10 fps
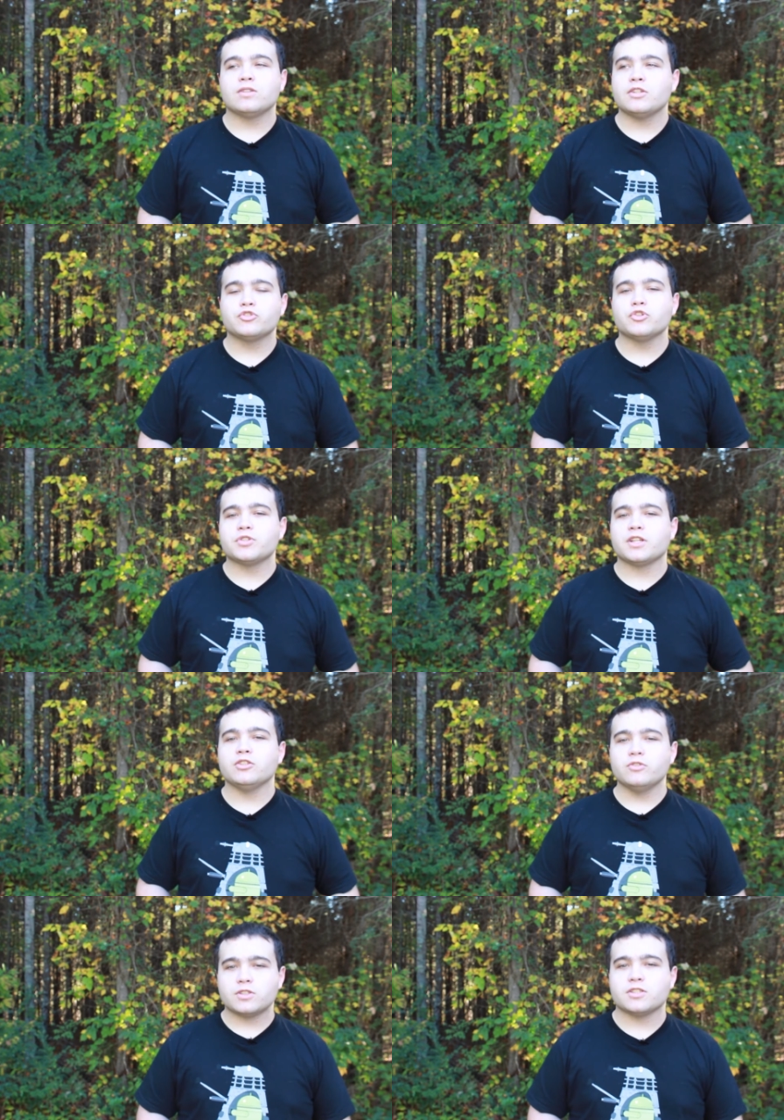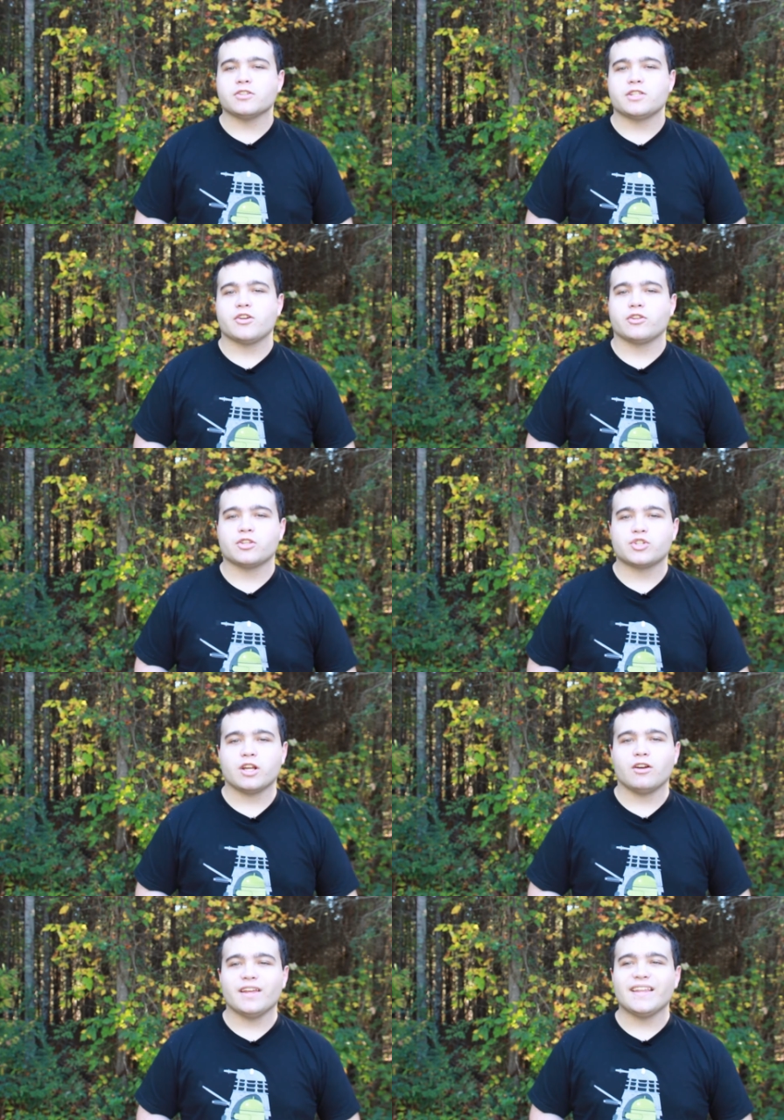introducing a new series here on the
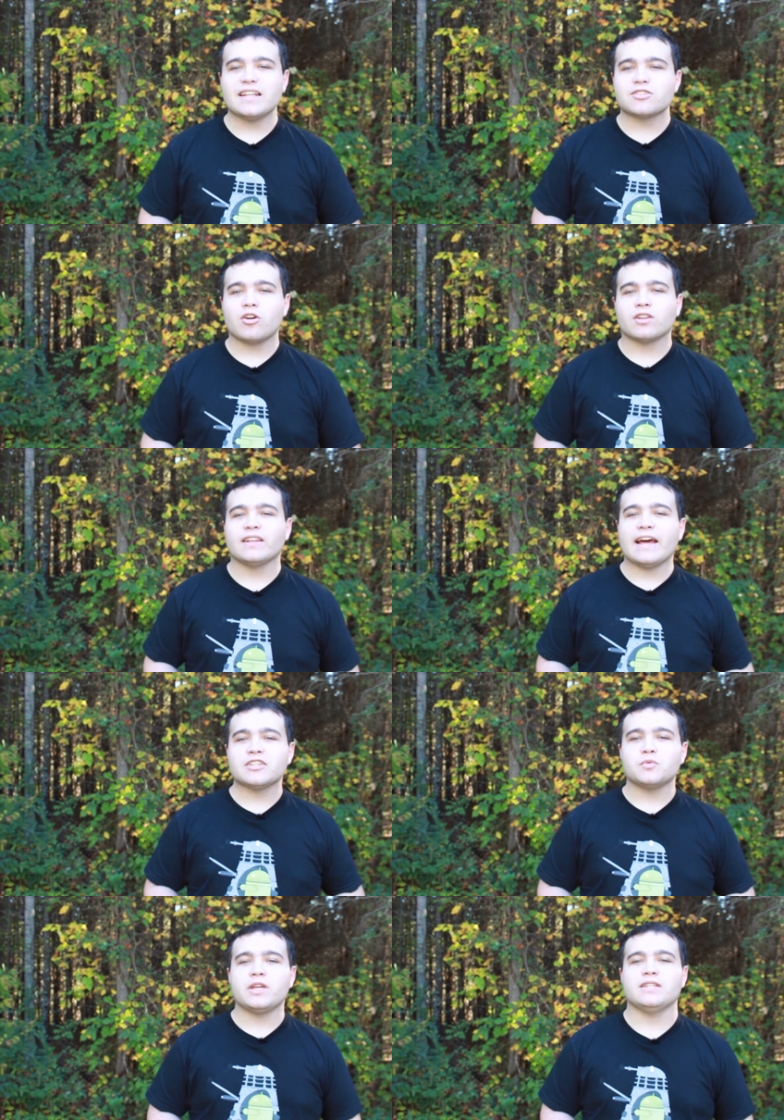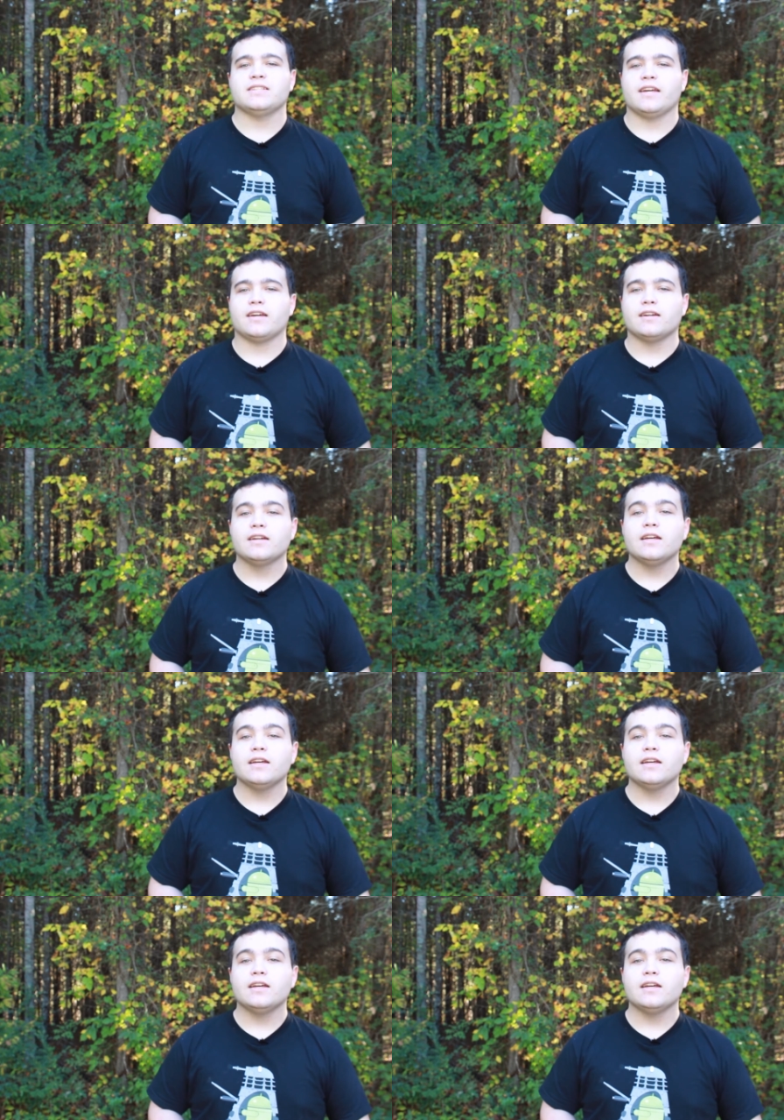channel, and that is called Last Week in Tech.